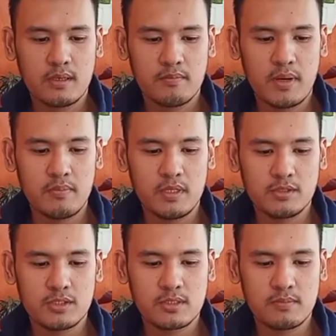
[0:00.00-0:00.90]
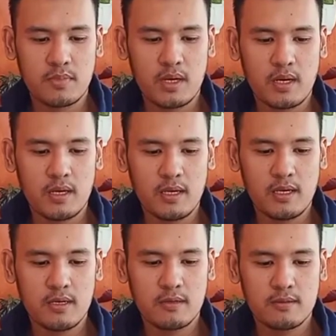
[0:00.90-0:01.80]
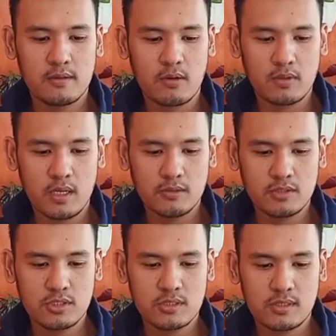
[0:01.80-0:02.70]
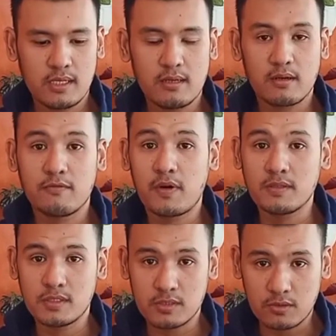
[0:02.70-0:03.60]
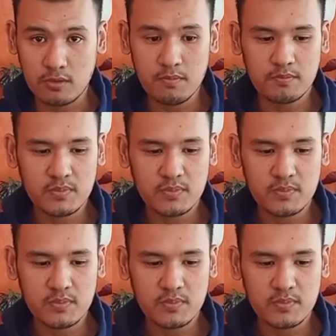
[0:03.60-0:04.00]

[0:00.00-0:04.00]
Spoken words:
published by Routledge, Taylor and Francis Group,